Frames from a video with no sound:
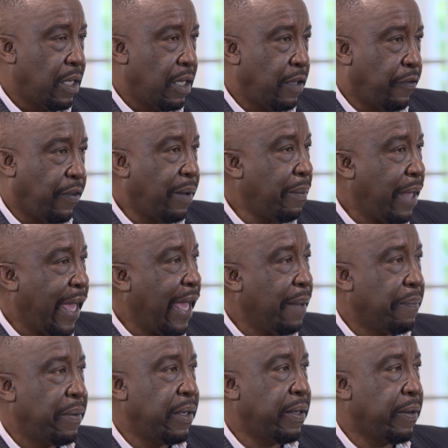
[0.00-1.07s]
If I'm
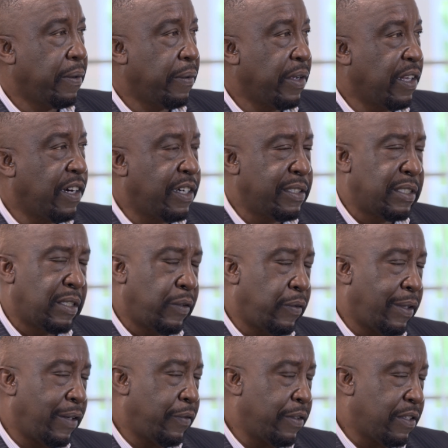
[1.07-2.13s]
happy, regardless if
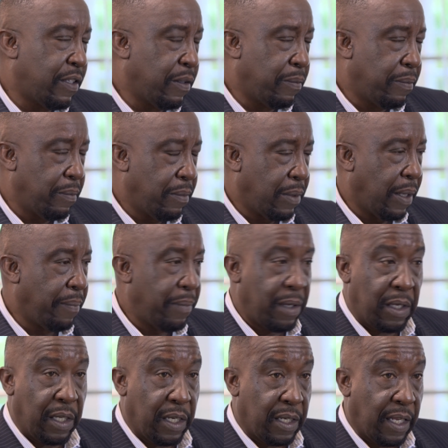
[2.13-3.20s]
it's $1
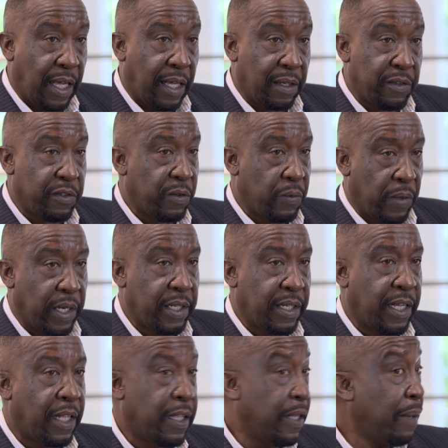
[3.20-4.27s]
million or
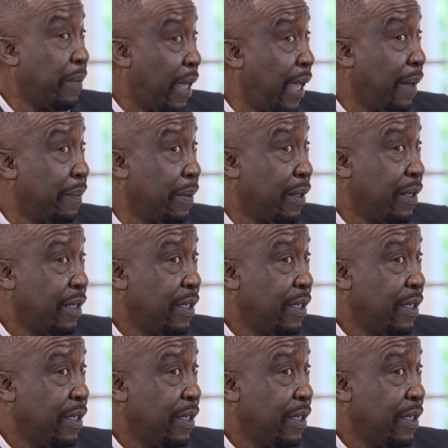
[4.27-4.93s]
$1, I'm happy.